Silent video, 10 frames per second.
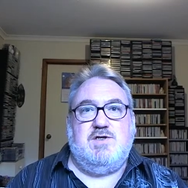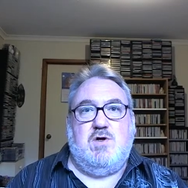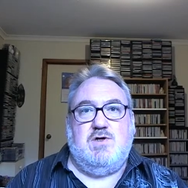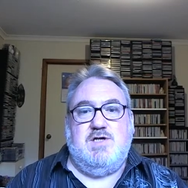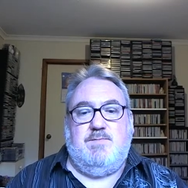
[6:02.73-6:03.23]

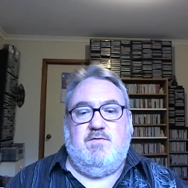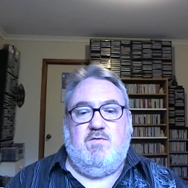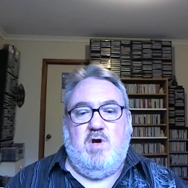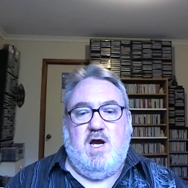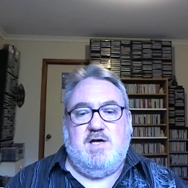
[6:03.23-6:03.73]
concept of
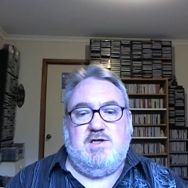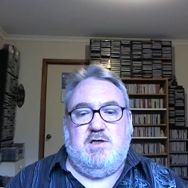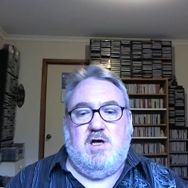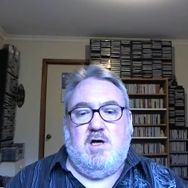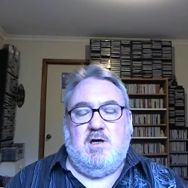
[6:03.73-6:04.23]

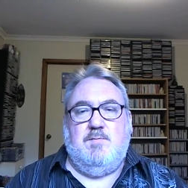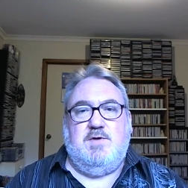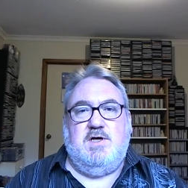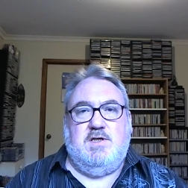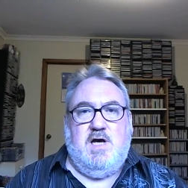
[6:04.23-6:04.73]
creation
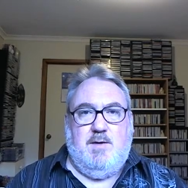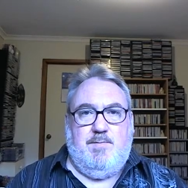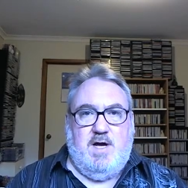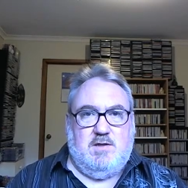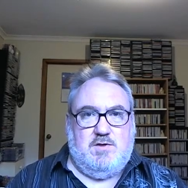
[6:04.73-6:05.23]
completely
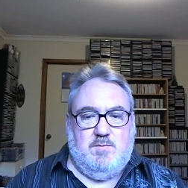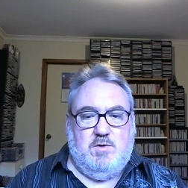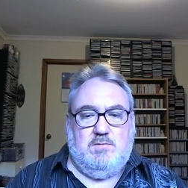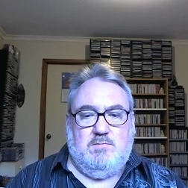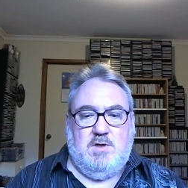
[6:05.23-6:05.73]
unpalatable,